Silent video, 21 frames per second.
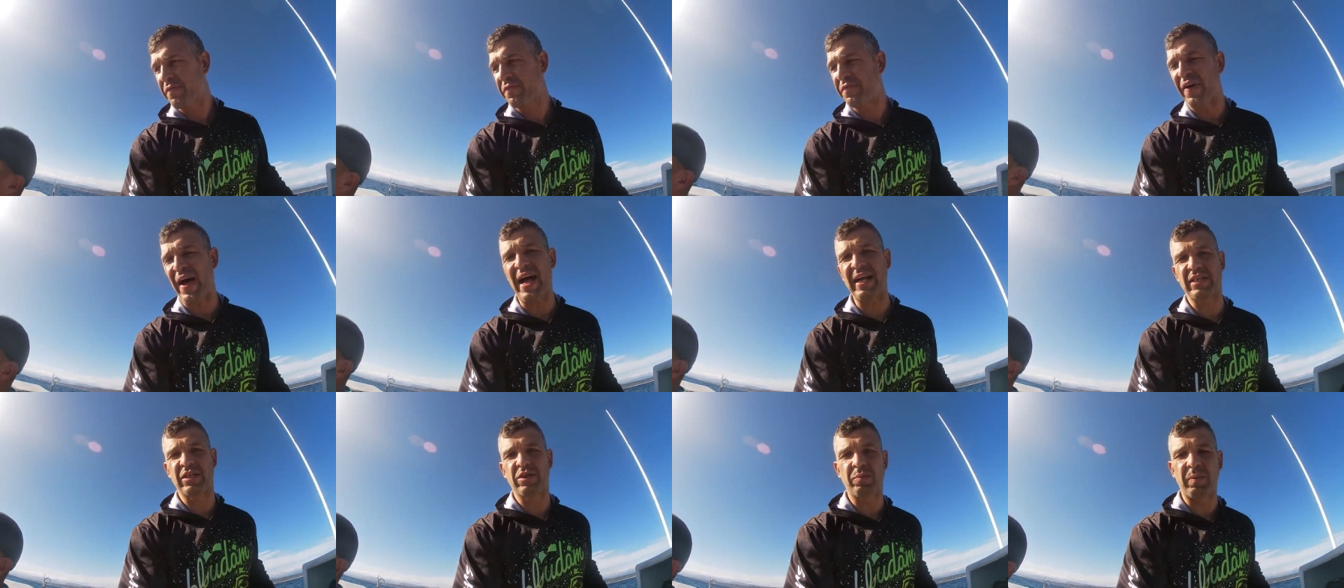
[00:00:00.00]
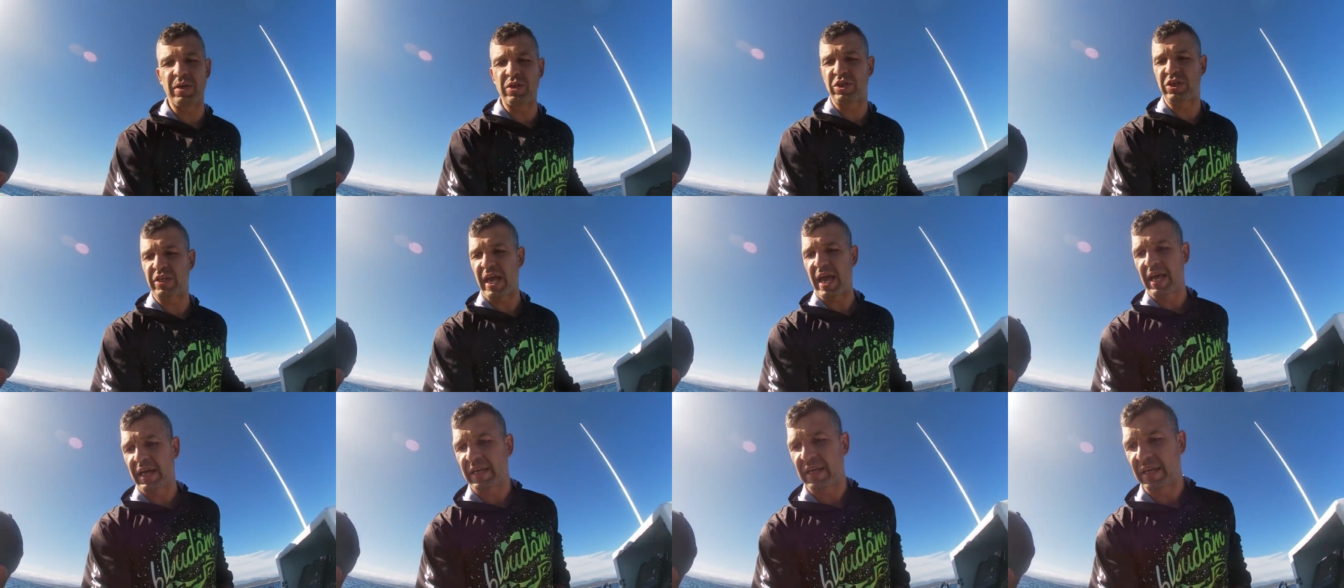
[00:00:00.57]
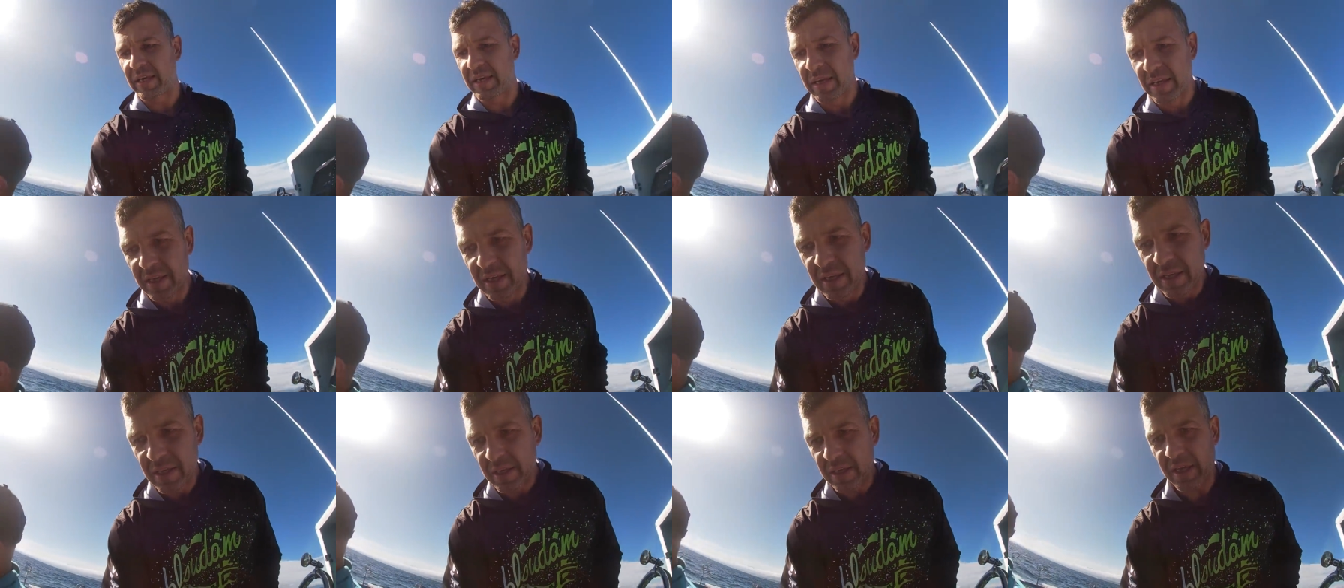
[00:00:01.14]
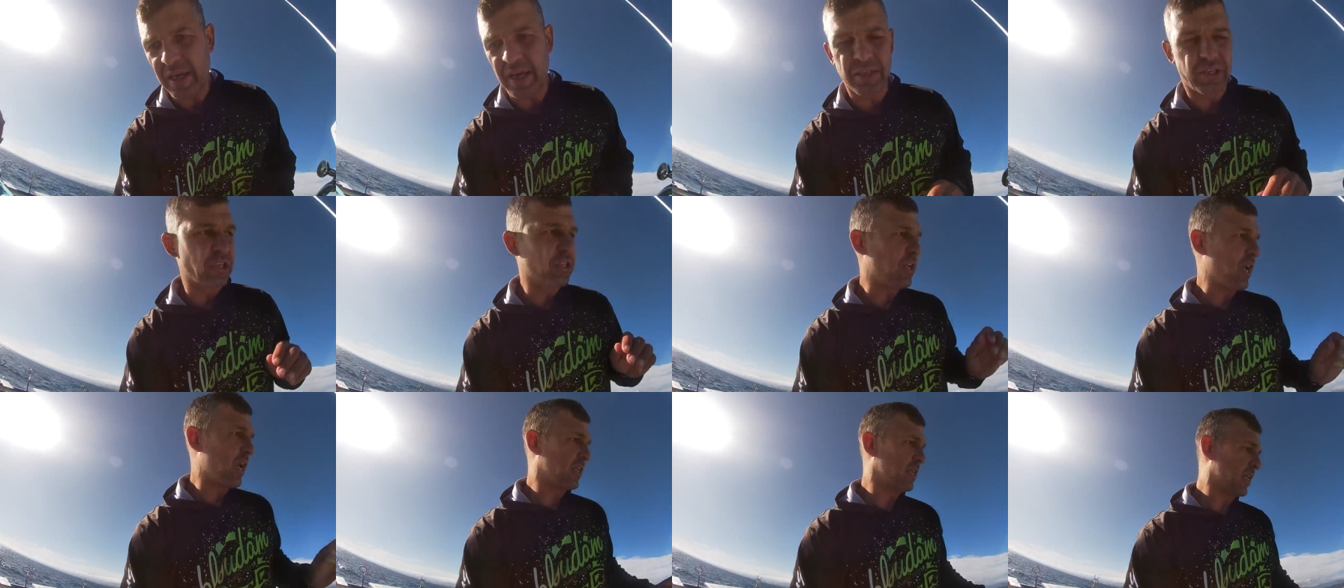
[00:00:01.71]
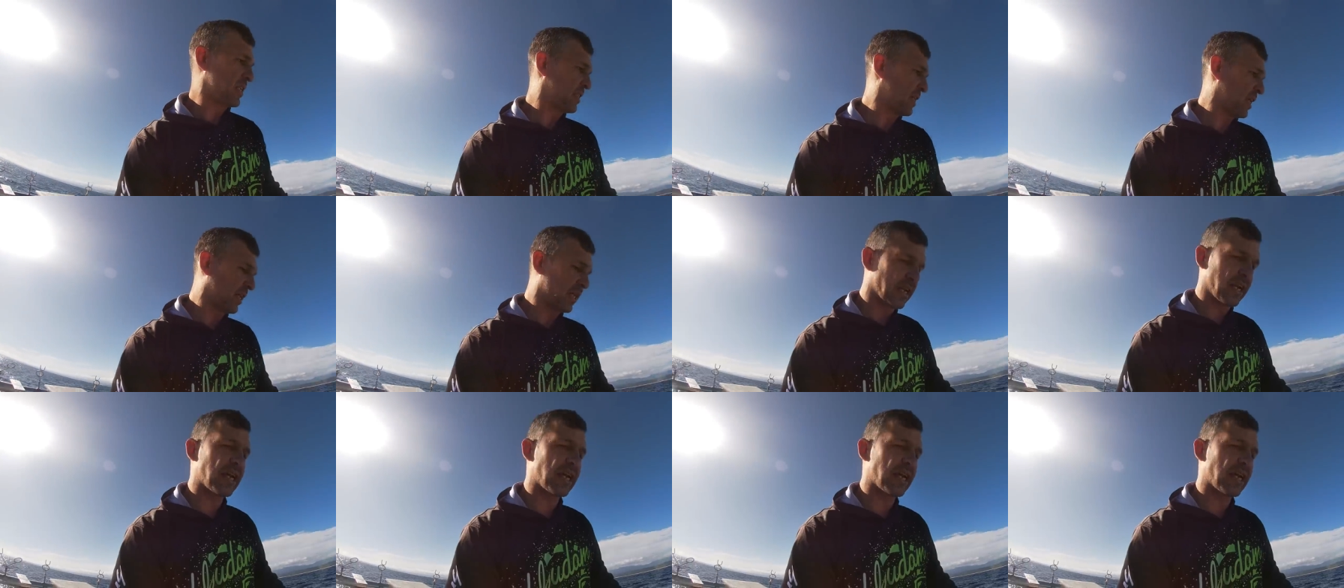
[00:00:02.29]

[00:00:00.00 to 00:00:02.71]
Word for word: fast swim Shag okay so Shag let's take a